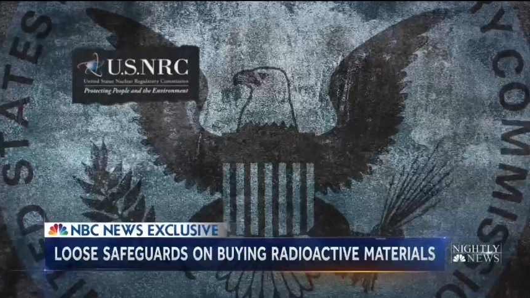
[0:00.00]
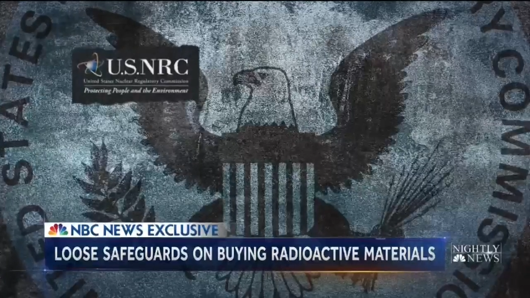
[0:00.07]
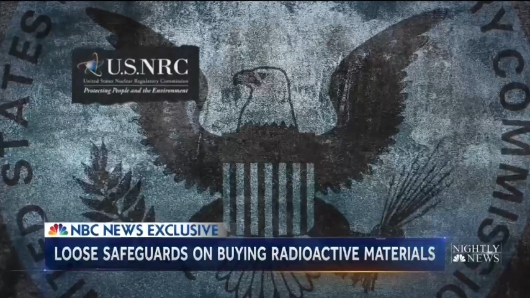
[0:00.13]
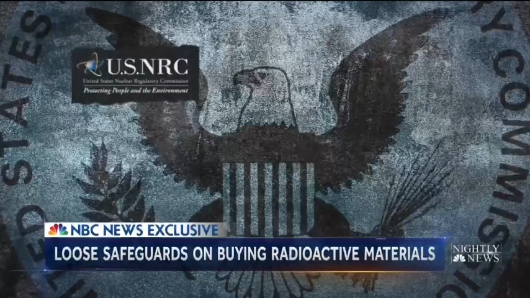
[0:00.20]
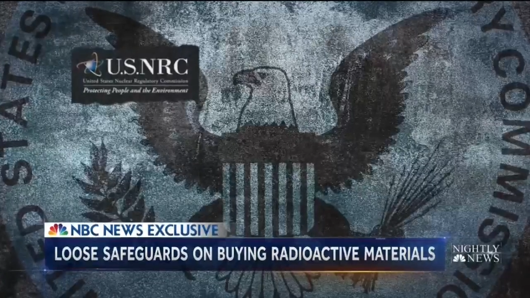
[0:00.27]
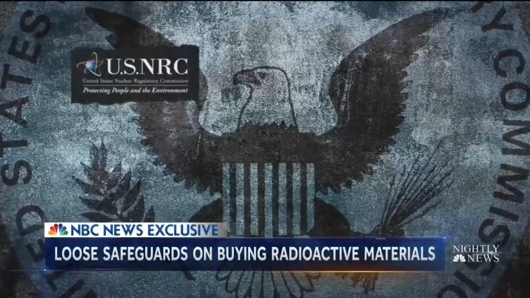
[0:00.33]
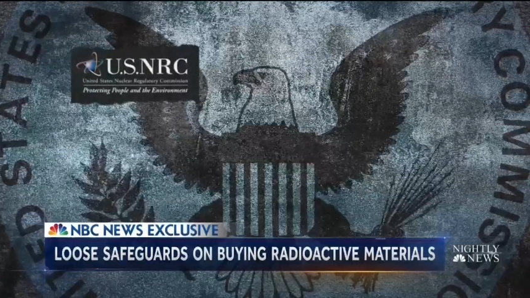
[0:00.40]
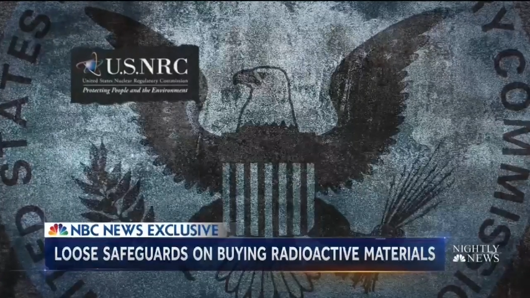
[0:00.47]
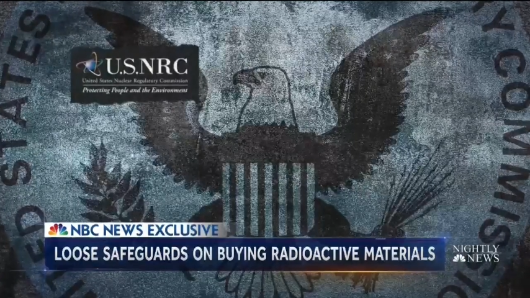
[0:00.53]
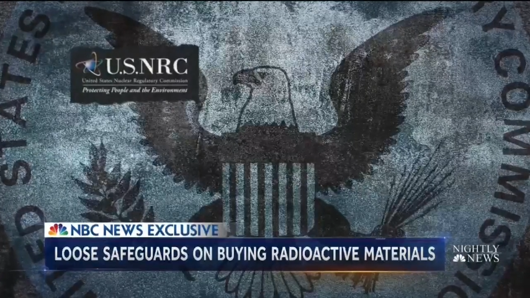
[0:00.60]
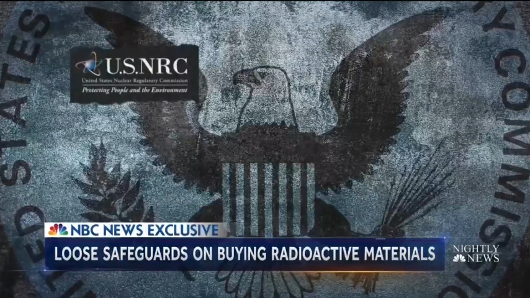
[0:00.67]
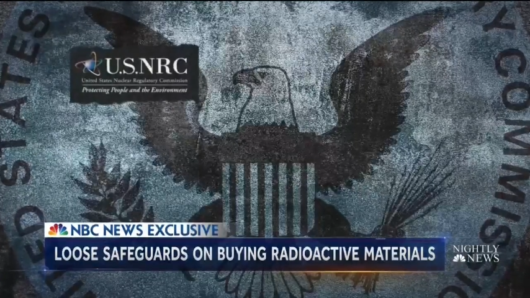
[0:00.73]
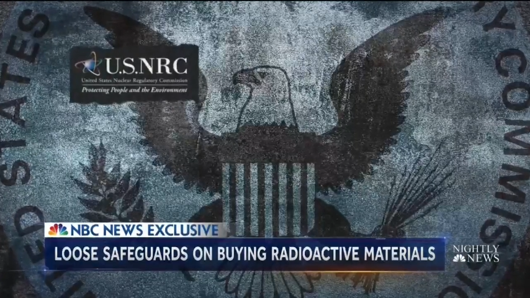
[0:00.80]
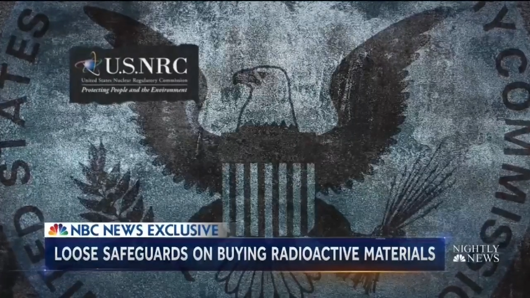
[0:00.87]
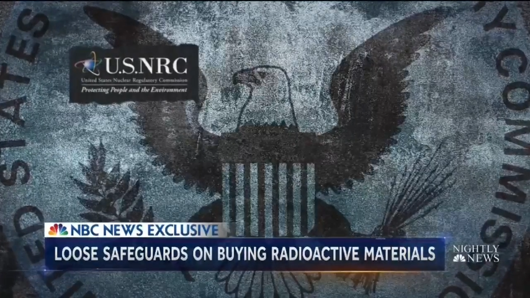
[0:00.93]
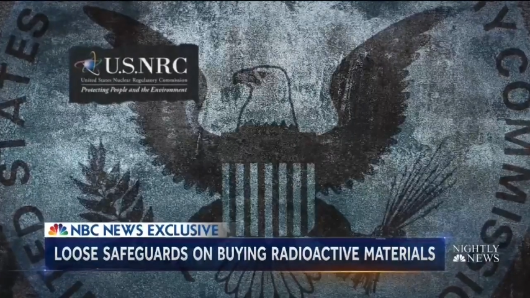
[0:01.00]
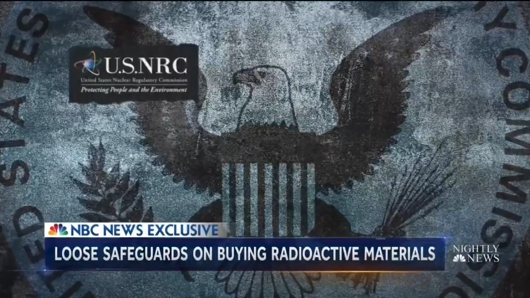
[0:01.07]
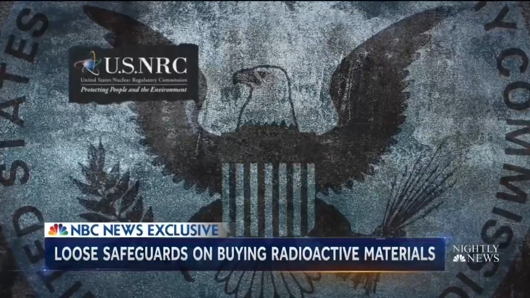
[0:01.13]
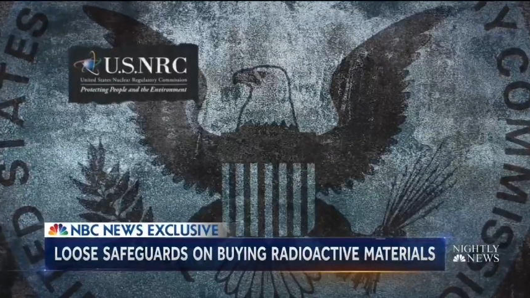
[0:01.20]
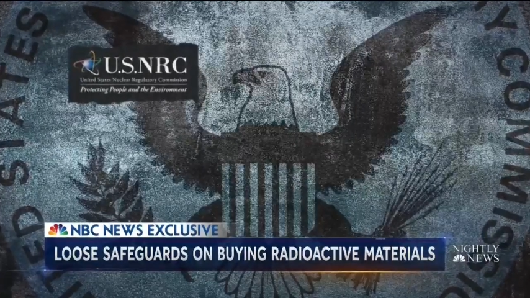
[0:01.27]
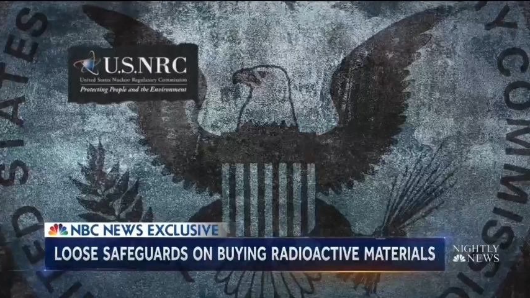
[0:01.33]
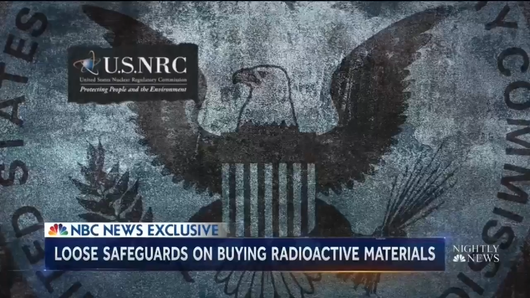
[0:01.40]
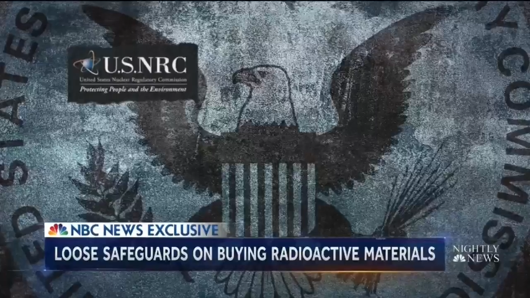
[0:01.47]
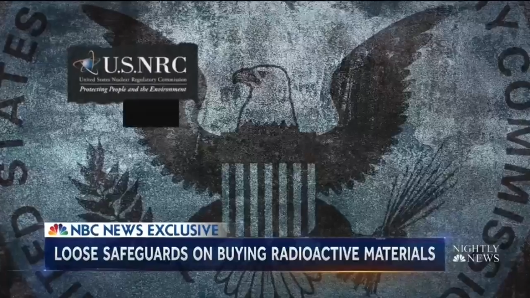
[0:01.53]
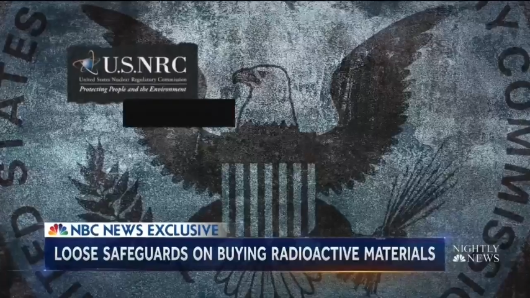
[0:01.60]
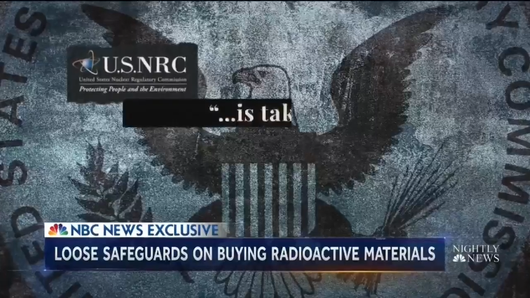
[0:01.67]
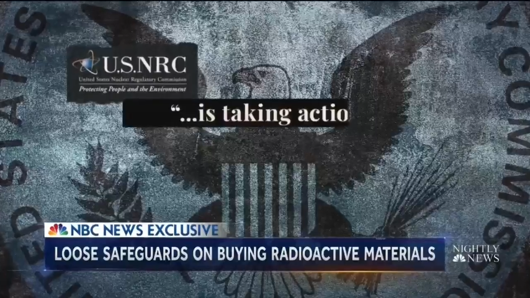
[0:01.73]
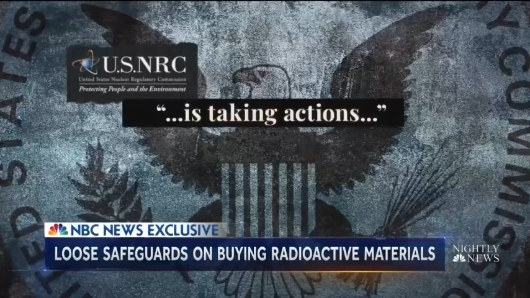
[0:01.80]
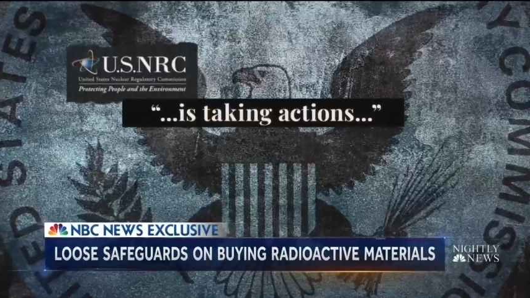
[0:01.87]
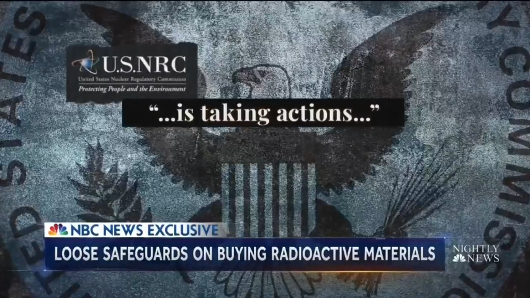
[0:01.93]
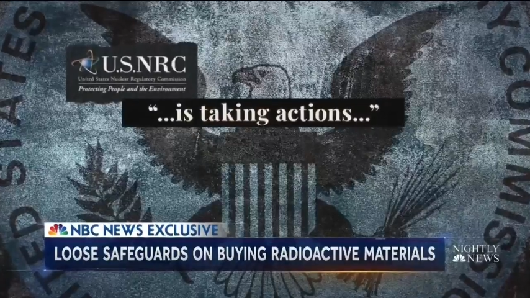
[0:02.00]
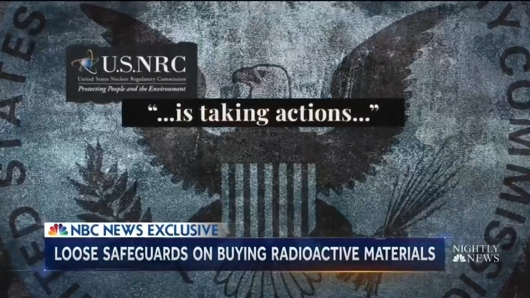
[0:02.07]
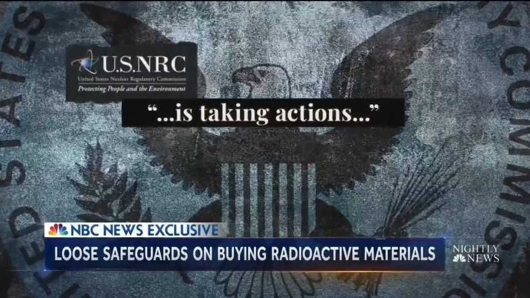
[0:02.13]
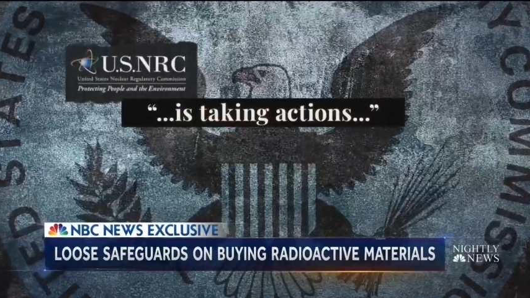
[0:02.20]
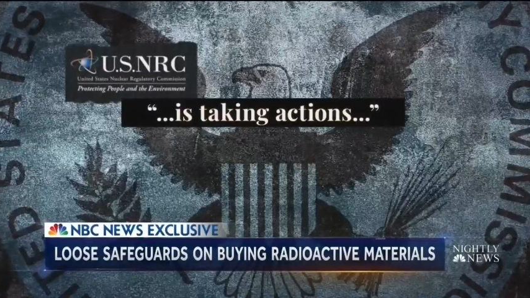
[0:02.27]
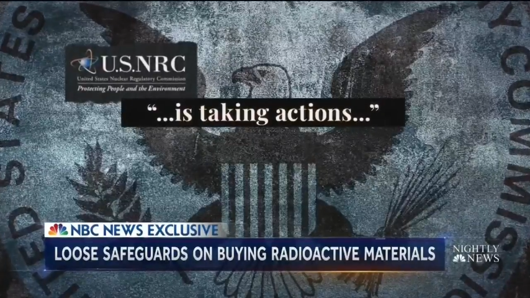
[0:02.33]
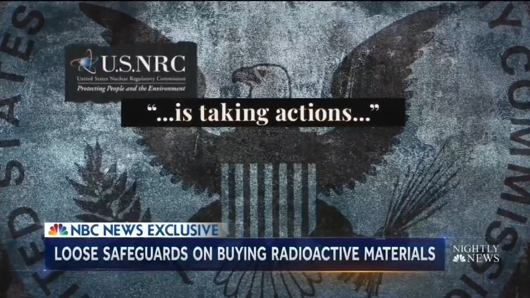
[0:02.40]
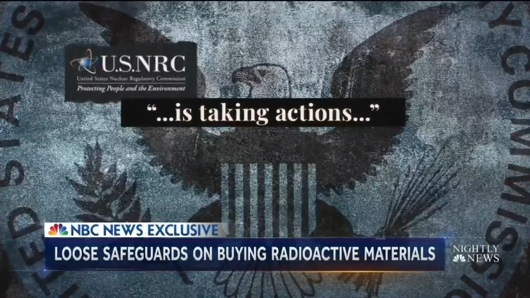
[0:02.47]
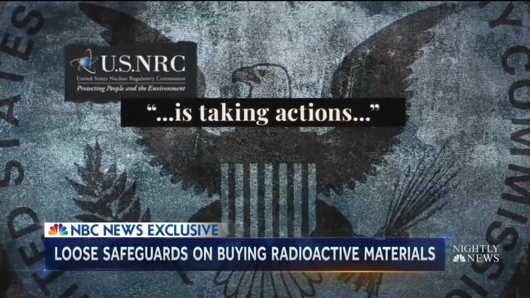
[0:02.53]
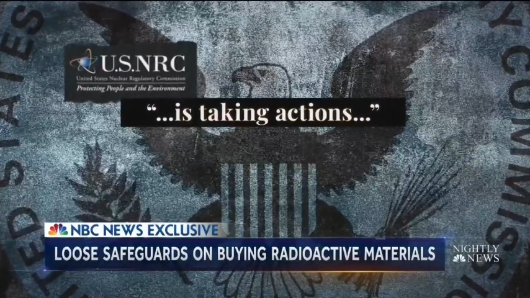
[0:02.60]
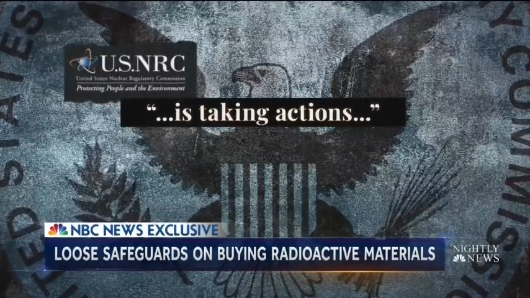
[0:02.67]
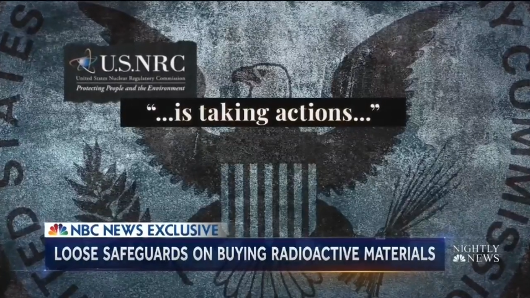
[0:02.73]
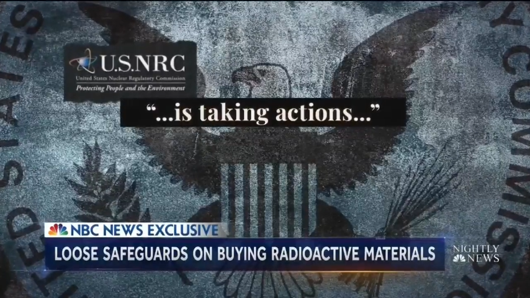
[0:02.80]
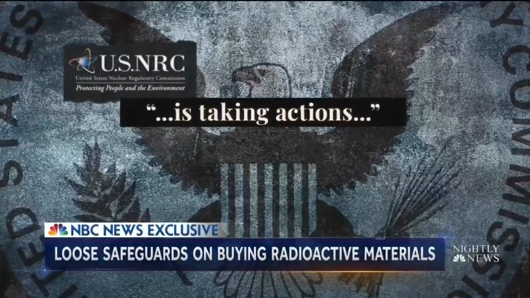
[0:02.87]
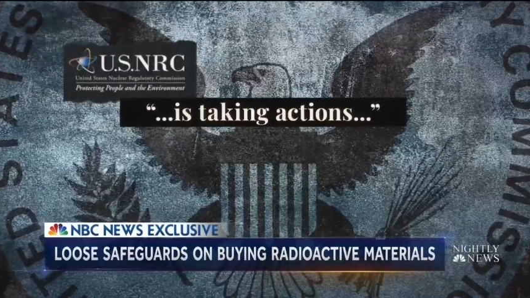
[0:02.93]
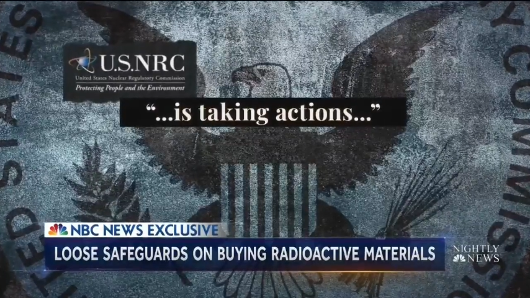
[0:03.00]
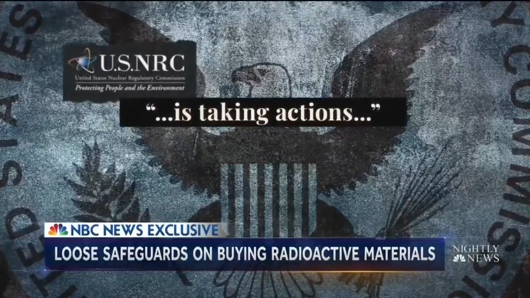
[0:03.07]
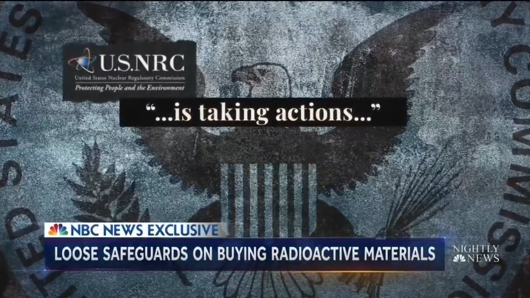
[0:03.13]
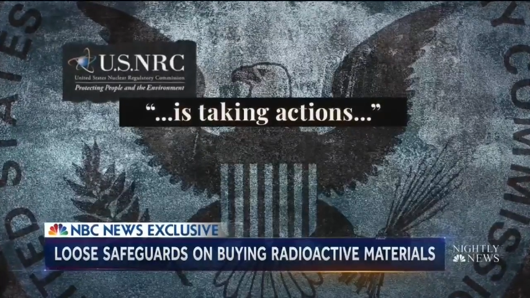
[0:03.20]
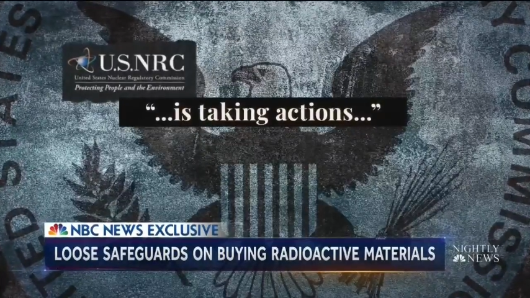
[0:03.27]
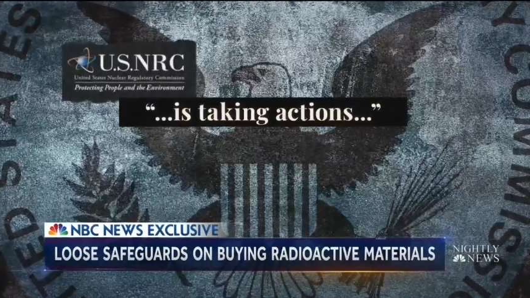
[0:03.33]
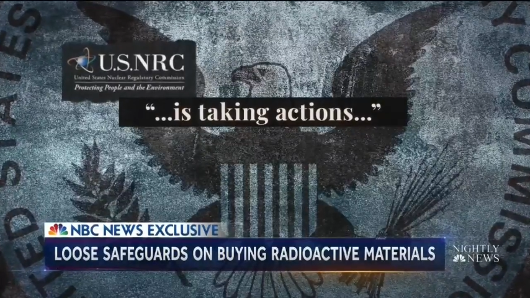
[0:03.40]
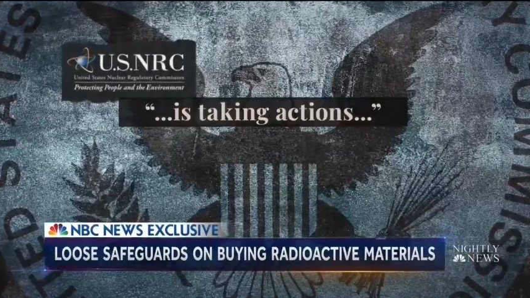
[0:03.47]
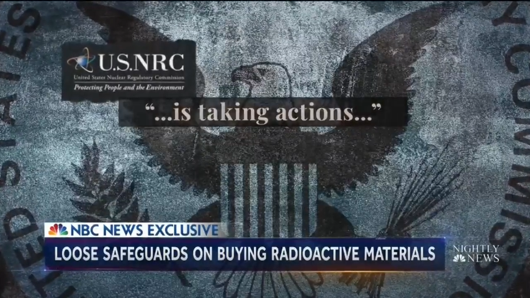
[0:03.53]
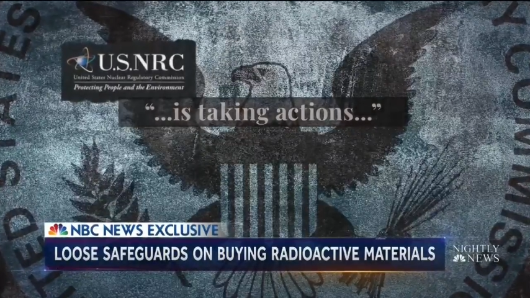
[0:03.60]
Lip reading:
(no speaker visible)